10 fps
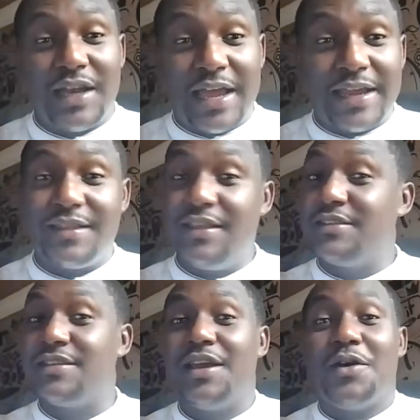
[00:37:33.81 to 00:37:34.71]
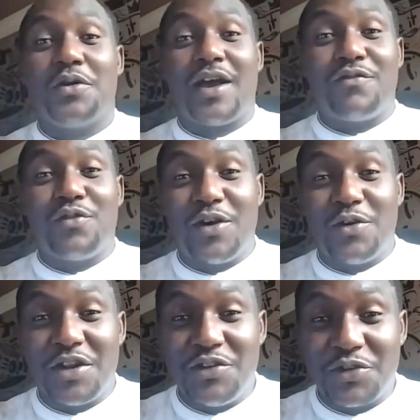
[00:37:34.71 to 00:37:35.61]
like this. We have one
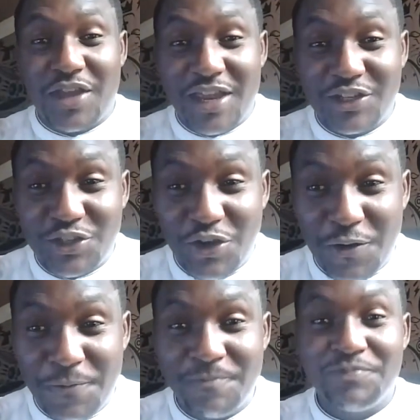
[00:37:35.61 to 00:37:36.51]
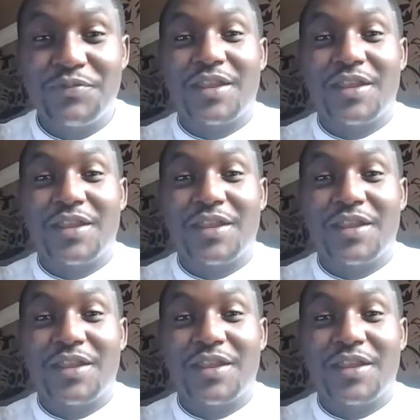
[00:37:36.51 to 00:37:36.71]
on education.